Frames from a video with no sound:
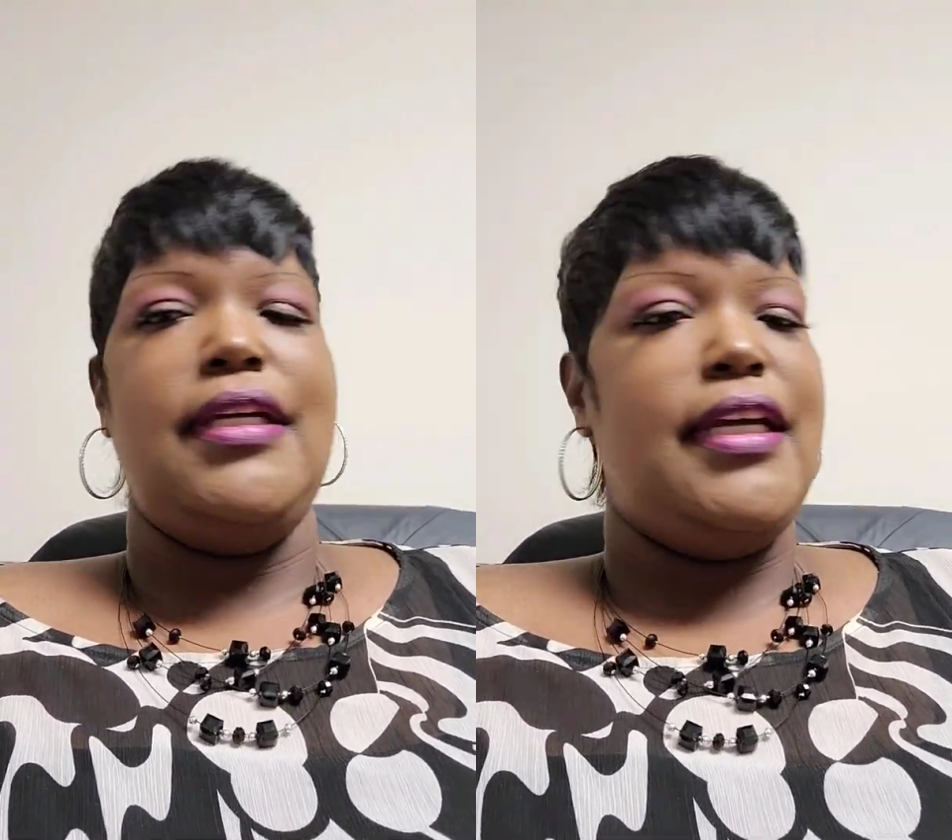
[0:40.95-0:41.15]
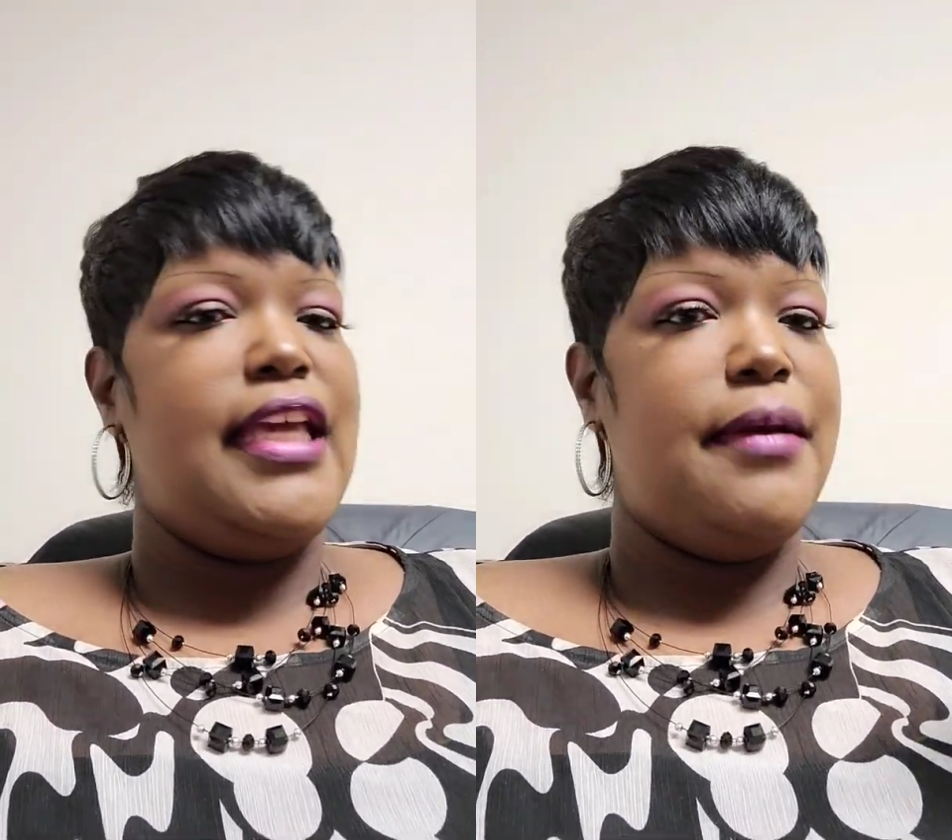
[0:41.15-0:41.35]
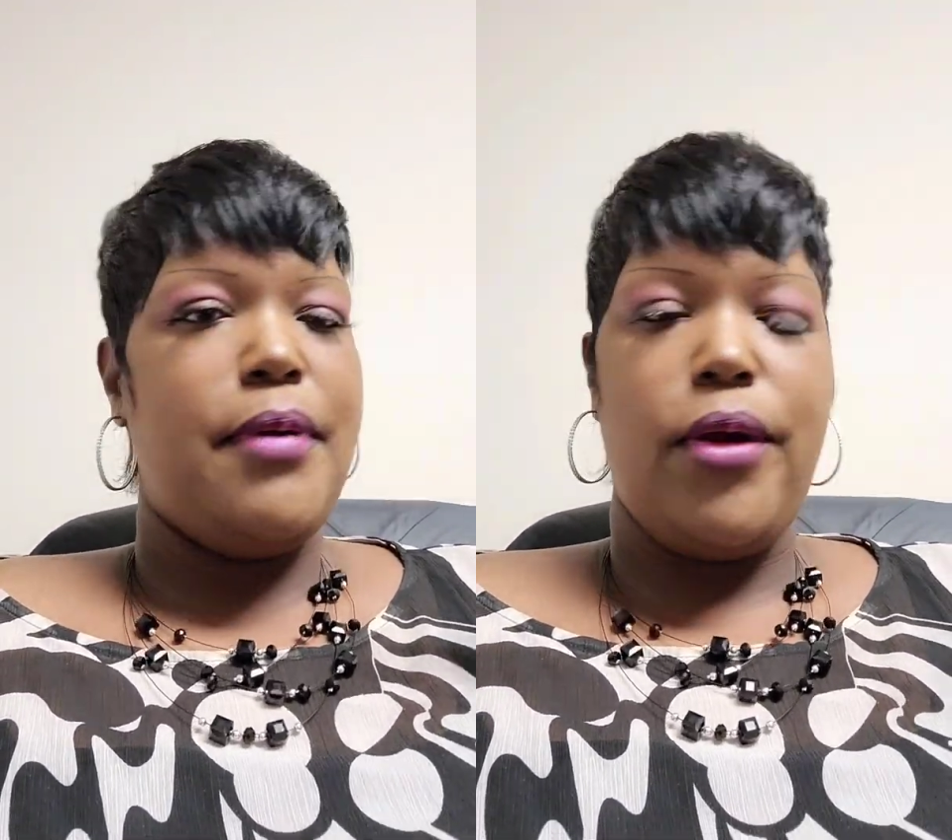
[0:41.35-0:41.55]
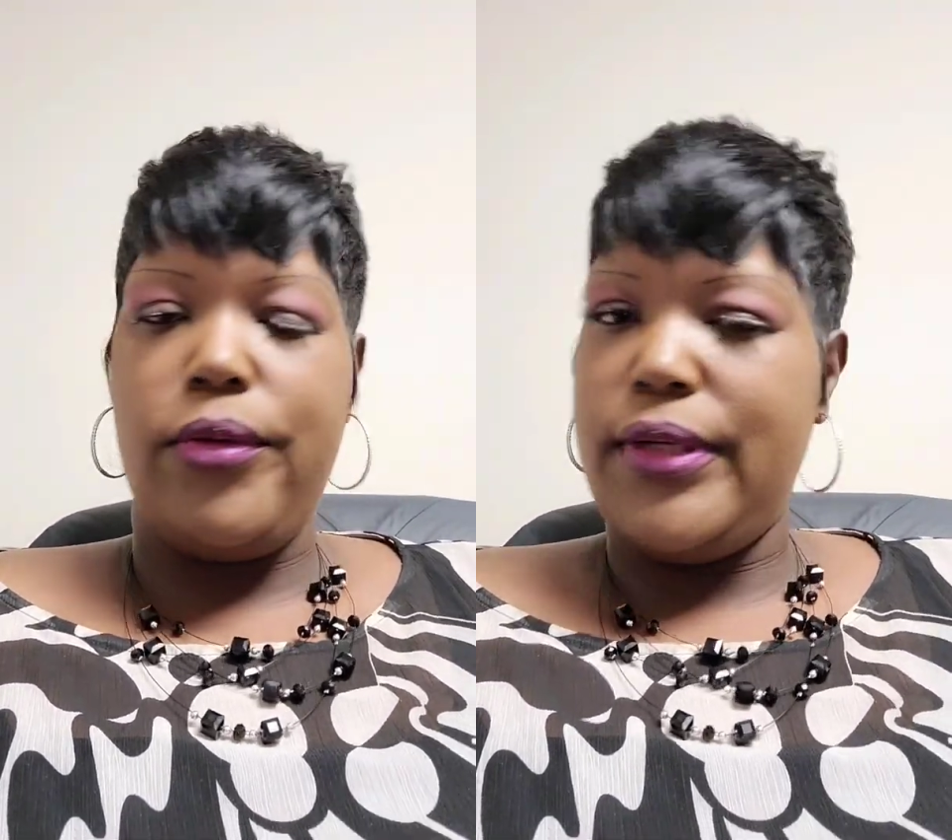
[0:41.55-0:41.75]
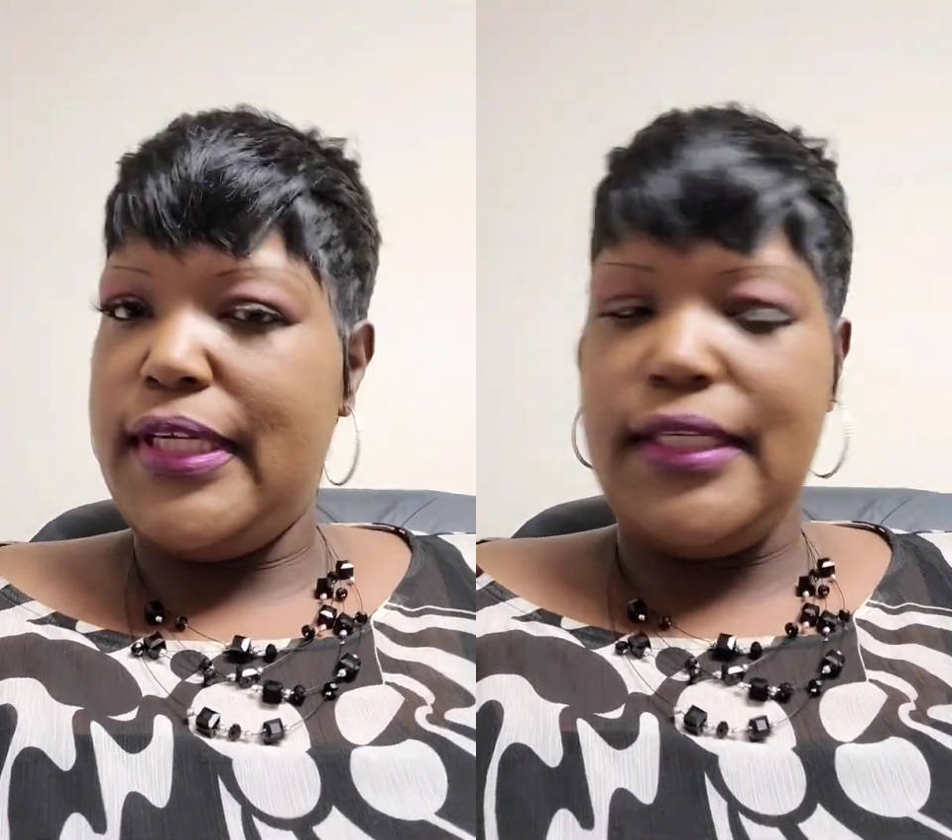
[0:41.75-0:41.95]
it kept
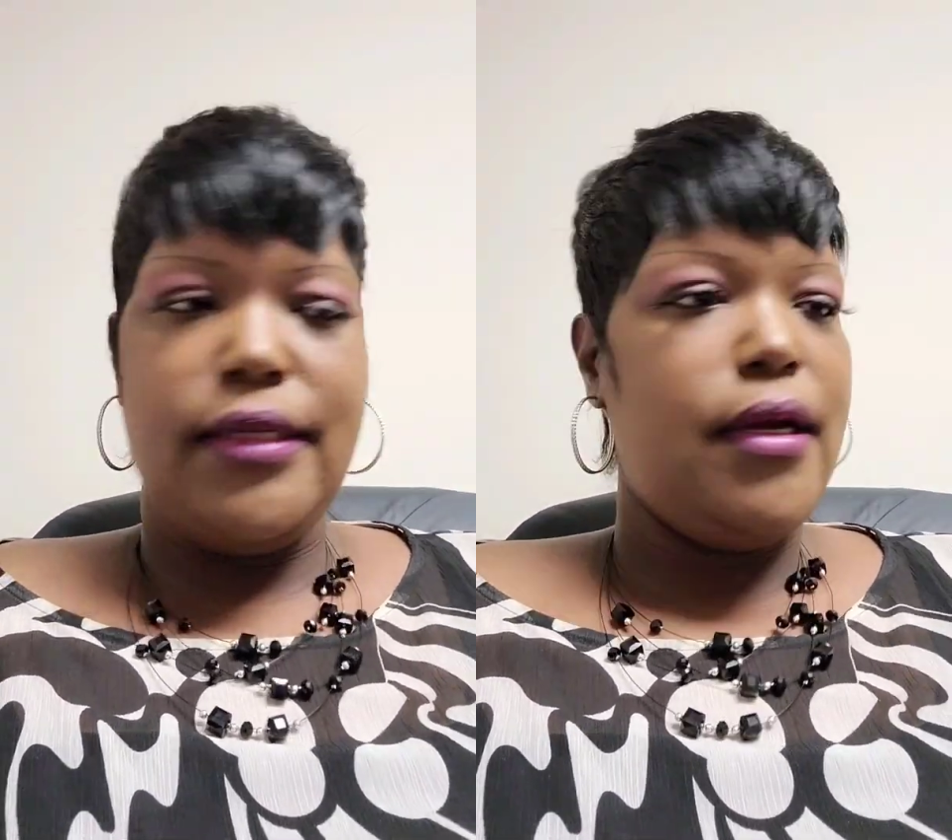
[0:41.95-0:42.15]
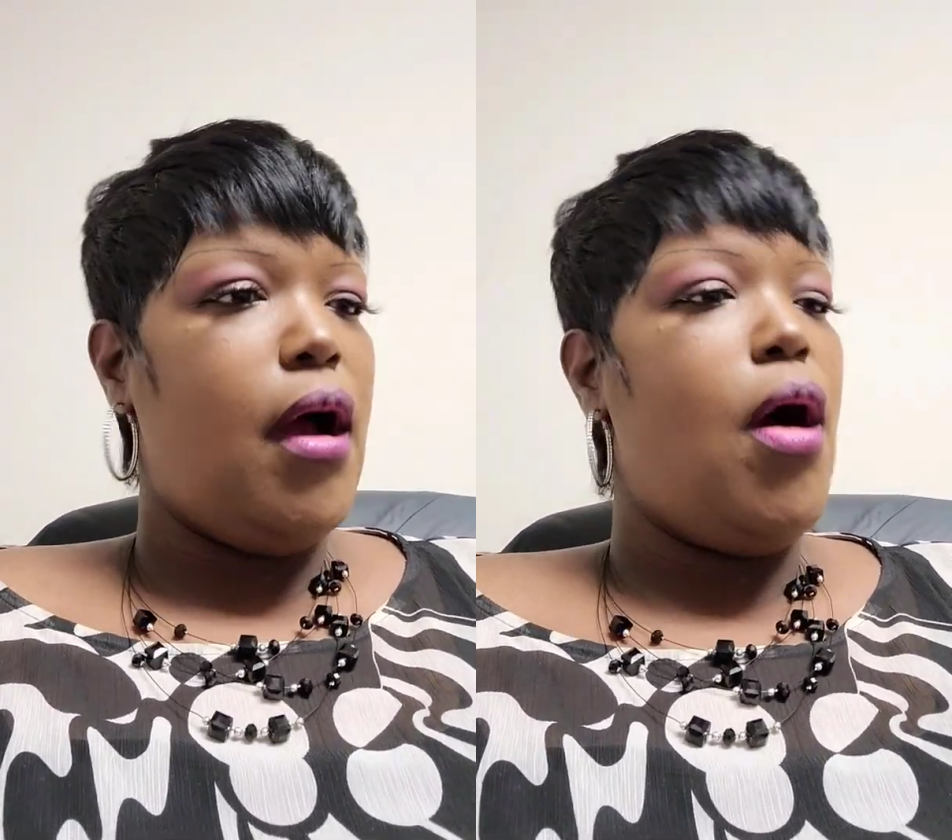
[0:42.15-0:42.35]
hurting